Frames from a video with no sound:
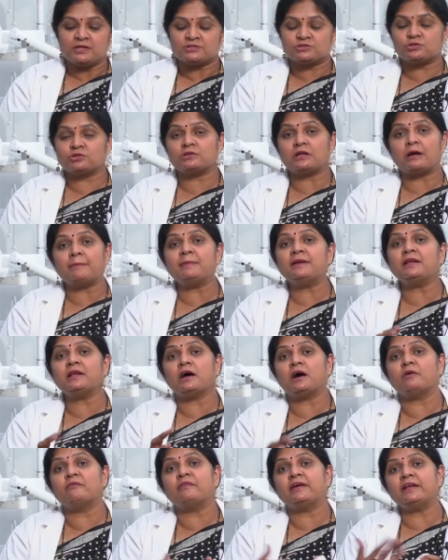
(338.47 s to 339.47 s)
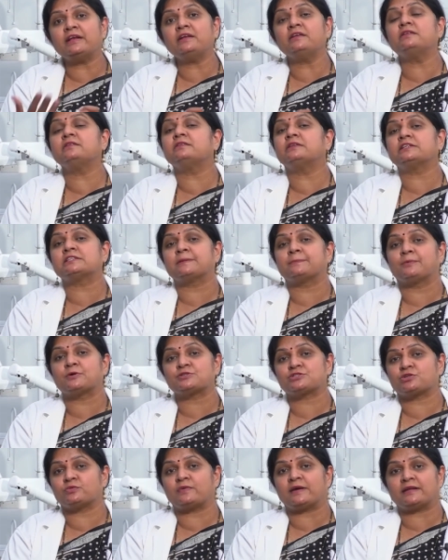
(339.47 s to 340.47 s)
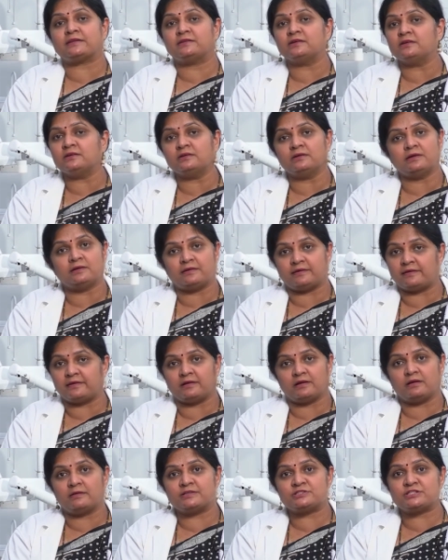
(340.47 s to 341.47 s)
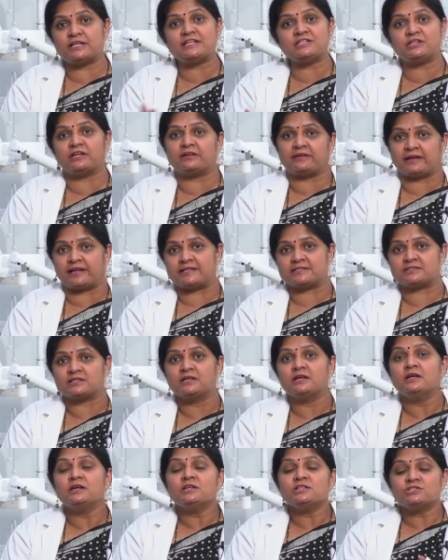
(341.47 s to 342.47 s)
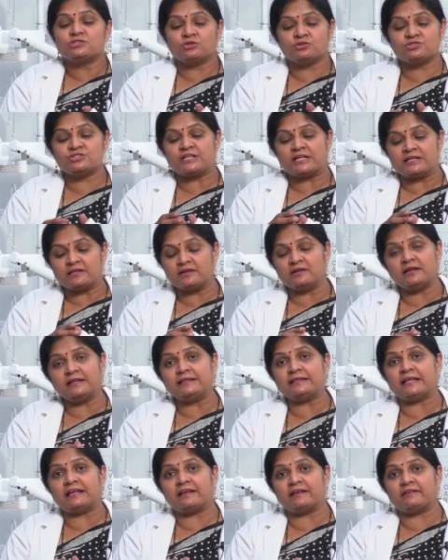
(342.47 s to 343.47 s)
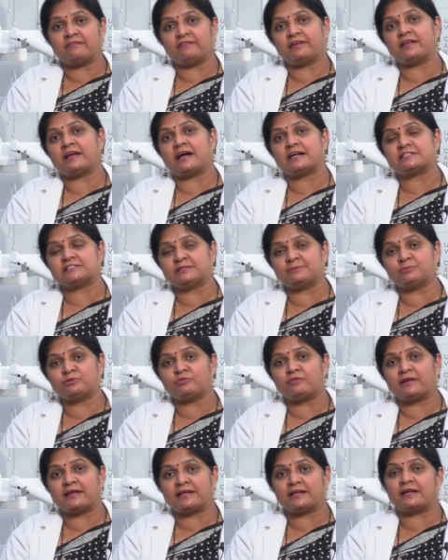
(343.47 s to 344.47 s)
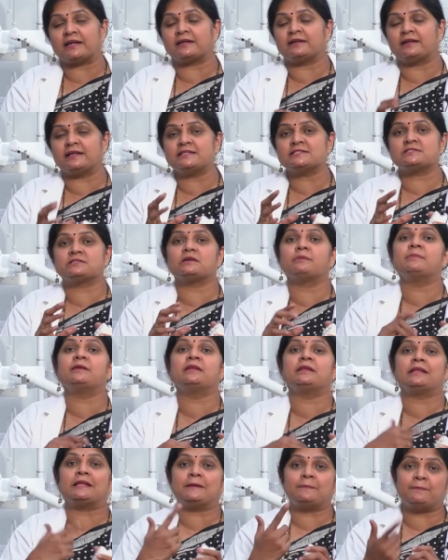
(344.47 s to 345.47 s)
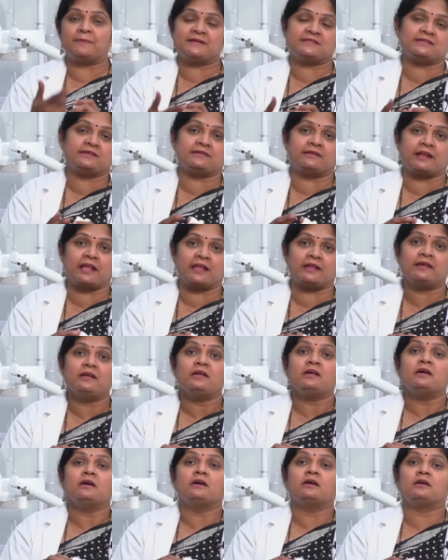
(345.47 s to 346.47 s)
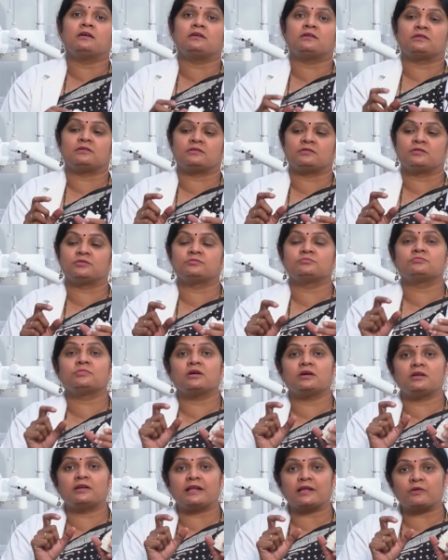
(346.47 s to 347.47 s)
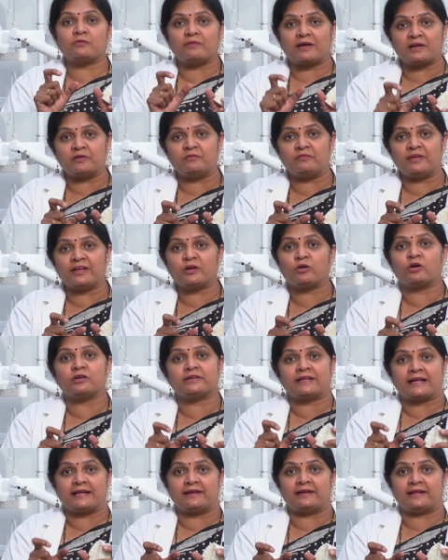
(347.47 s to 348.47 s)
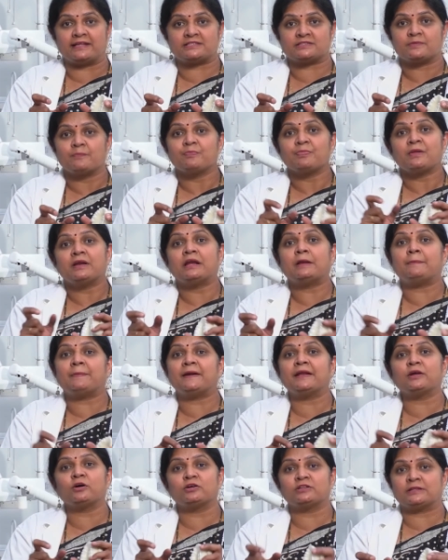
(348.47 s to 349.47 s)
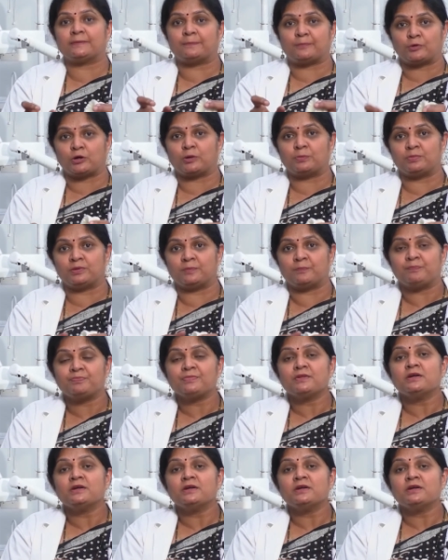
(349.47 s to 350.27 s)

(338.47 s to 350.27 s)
So, I mean when they are supposed to wear the uh, change the trays. So, generally they we ask them to wear at least I mean replace a tray um, like one week or 10 days depending on the problem.